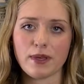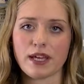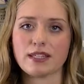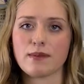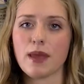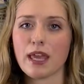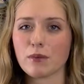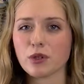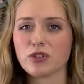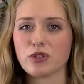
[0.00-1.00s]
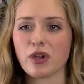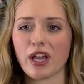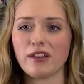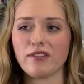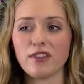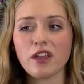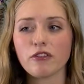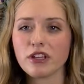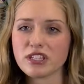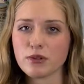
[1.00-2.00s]
because I'm able to kind of
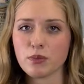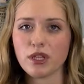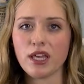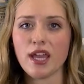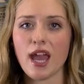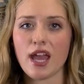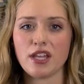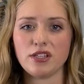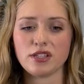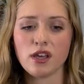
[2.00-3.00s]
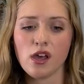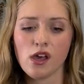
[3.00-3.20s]
think reasonably and